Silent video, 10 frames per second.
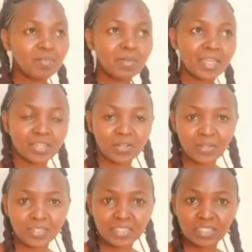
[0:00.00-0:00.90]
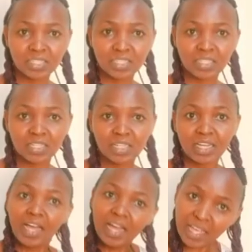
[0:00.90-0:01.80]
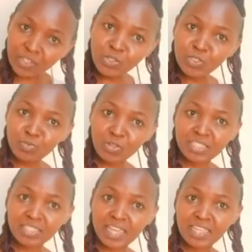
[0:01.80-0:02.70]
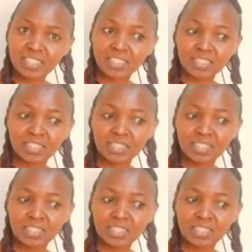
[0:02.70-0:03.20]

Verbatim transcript: my god, I got monetized.